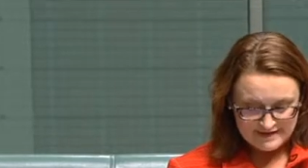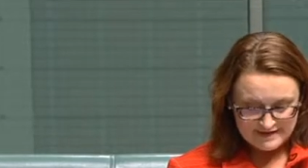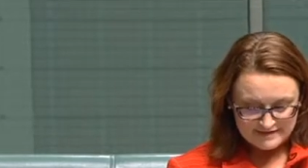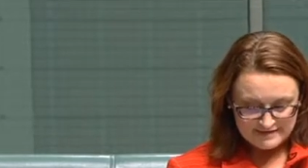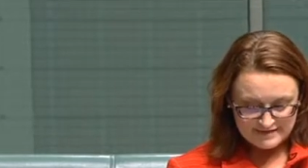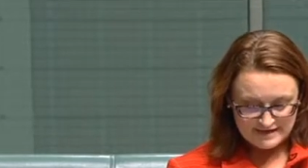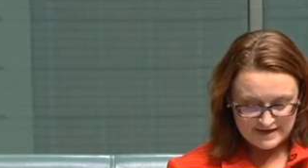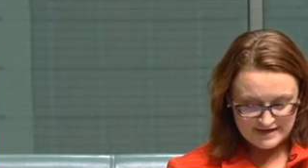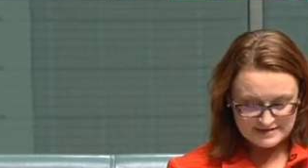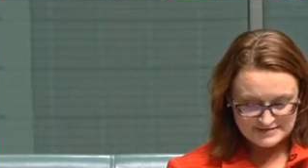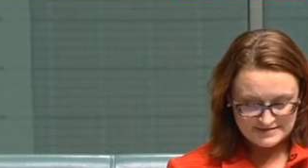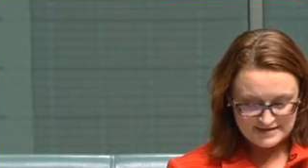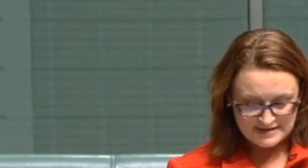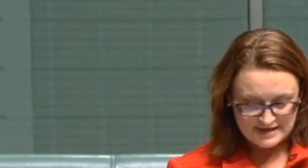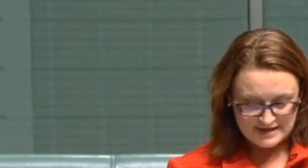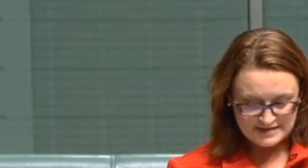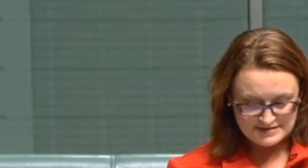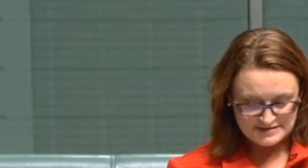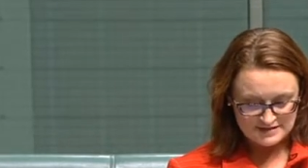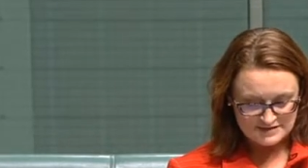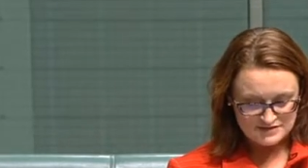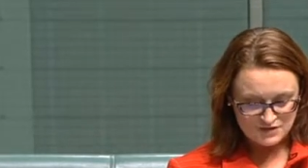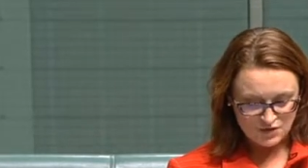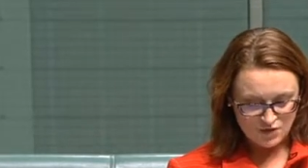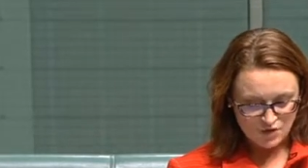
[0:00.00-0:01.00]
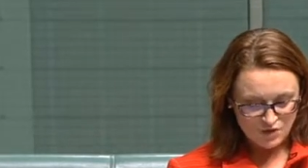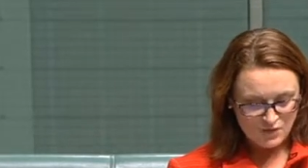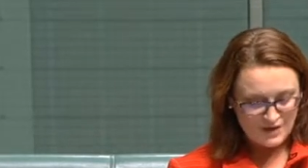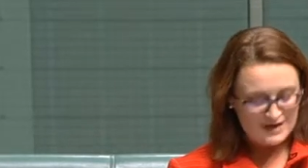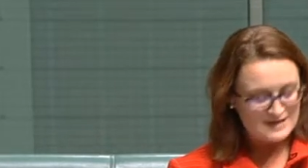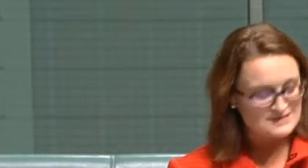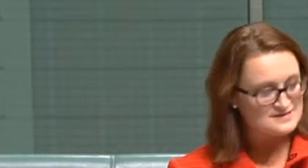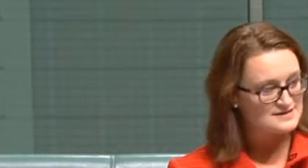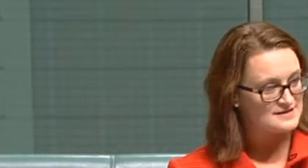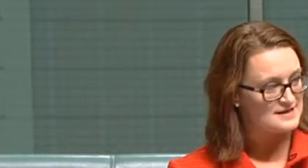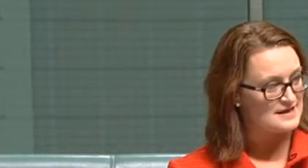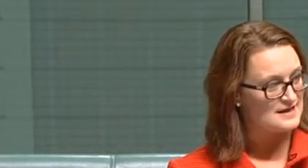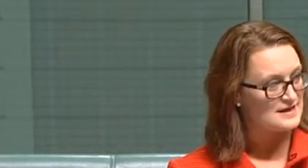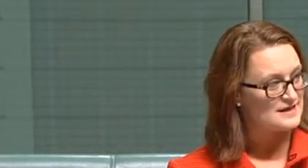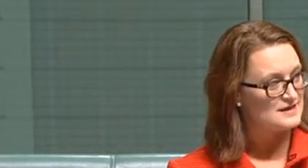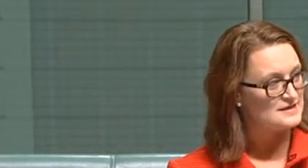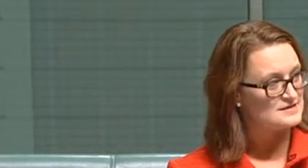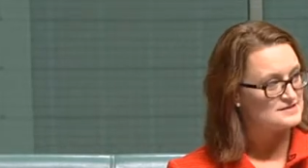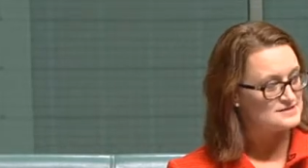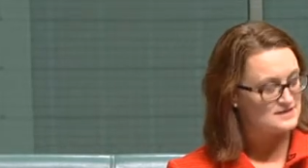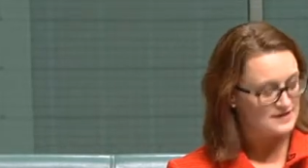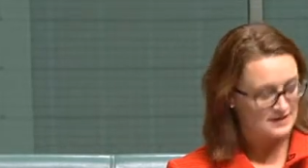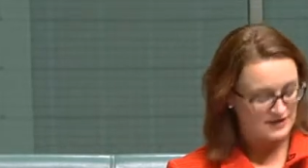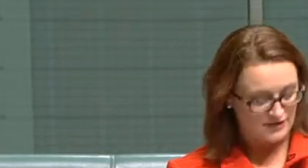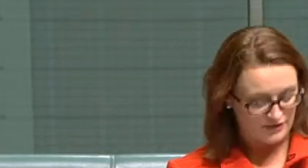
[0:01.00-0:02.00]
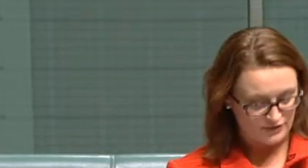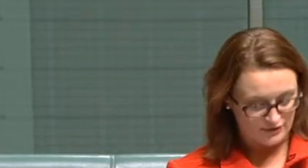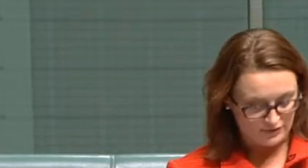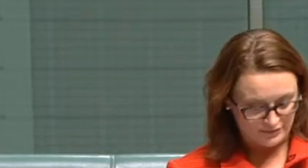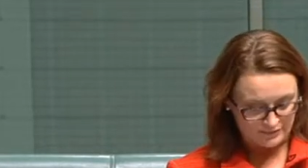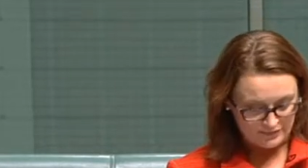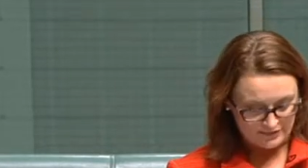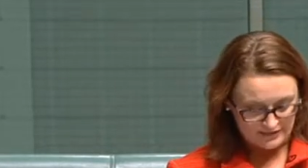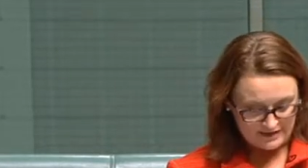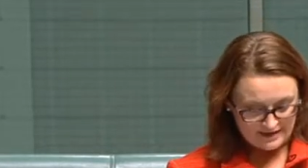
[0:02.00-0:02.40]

The SES is always there to help.